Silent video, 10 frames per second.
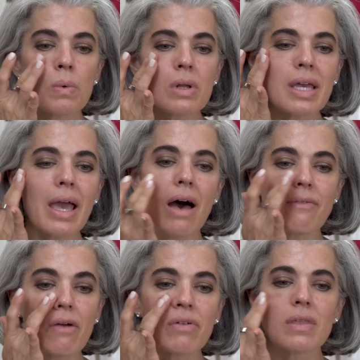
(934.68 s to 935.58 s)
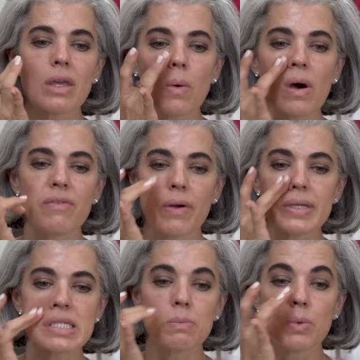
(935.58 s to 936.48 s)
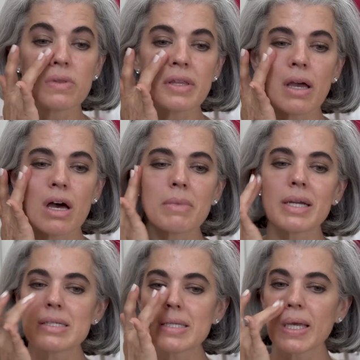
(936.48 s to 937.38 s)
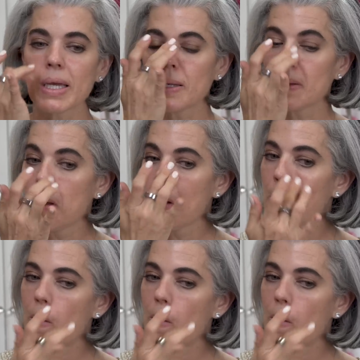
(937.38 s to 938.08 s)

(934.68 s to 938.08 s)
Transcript: really have everything go on very smoothly on my skin.